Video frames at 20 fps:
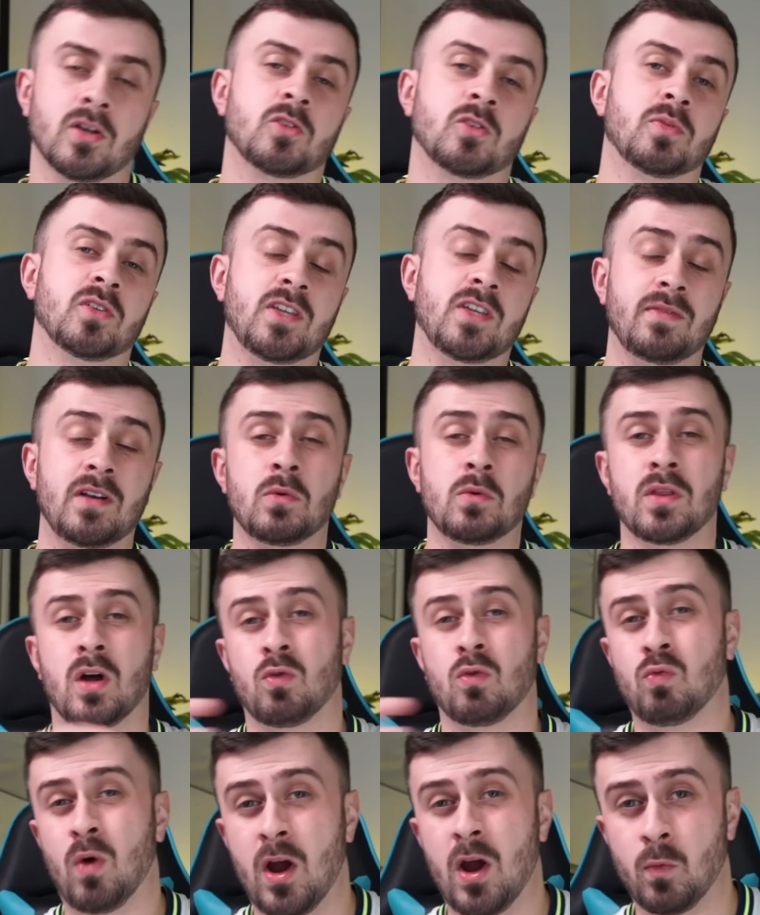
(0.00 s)
specifically with
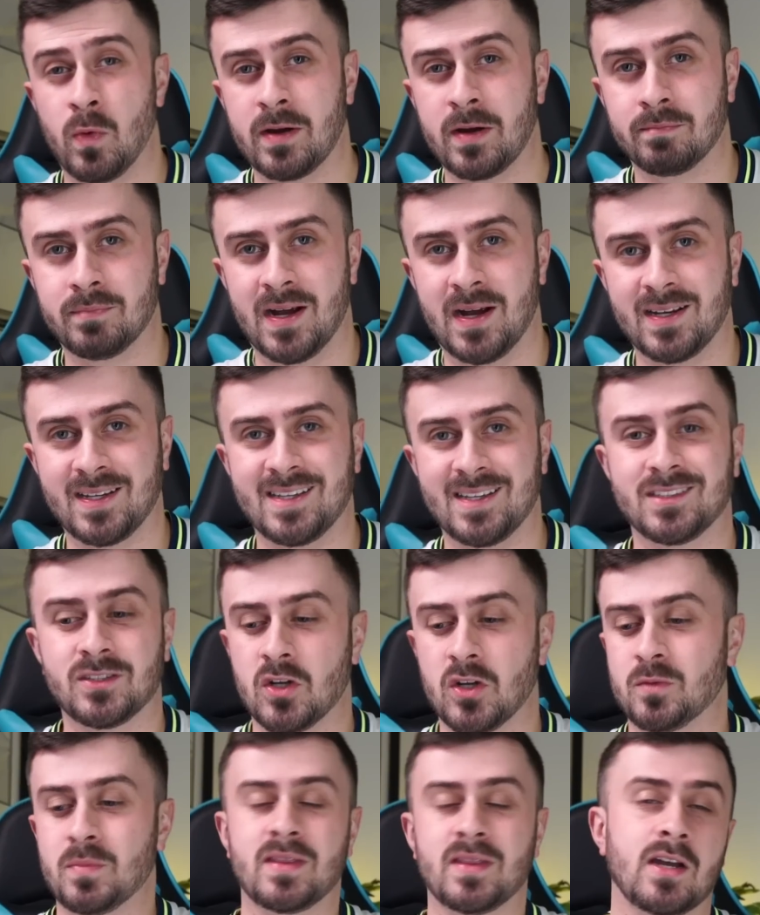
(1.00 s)
our right wing back, it
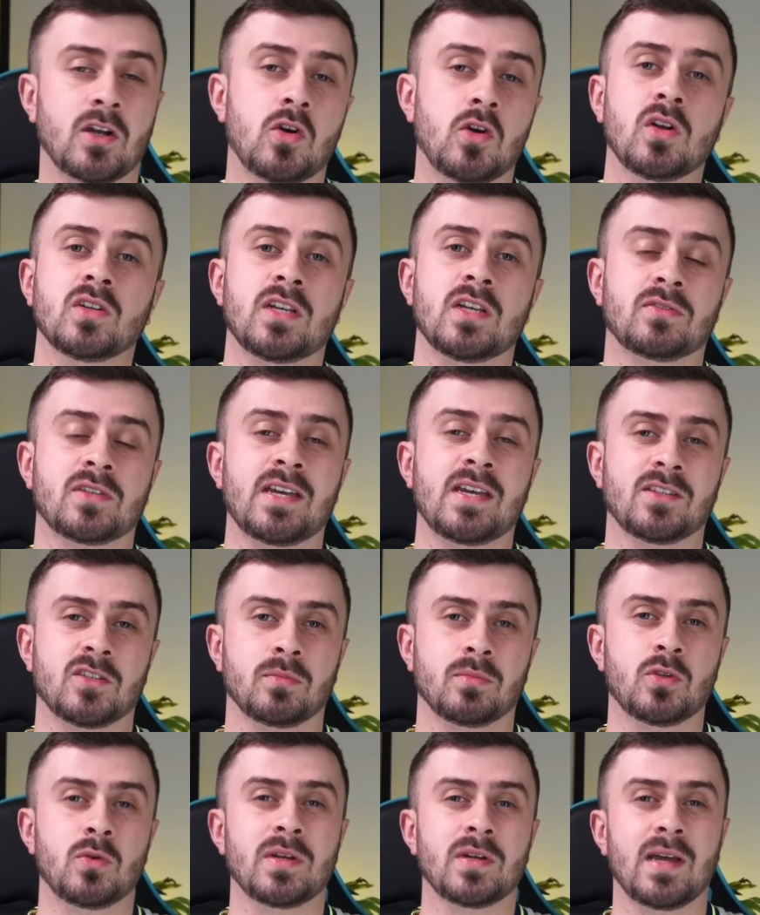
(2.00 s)
does mean that Kulusevski ends
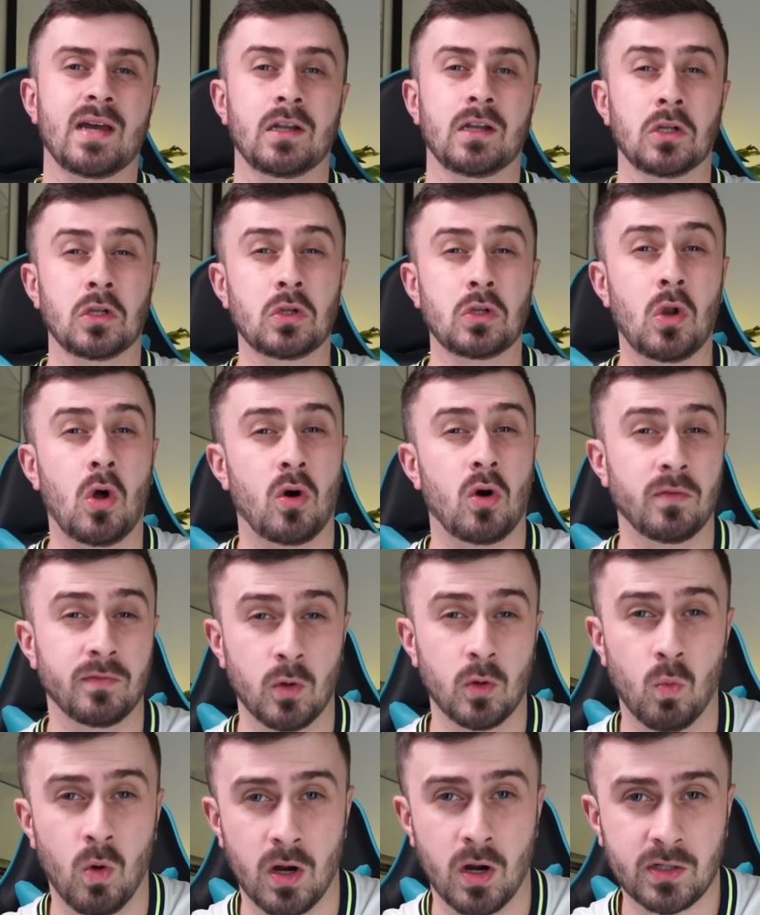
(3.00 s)
up doing a lot of
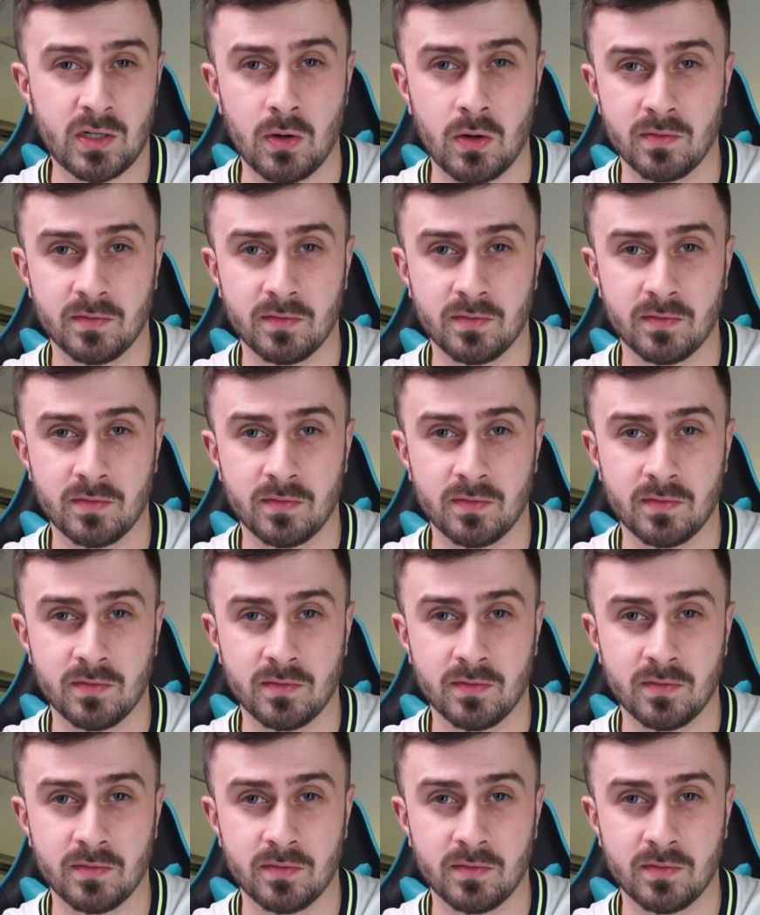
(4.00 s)
the work going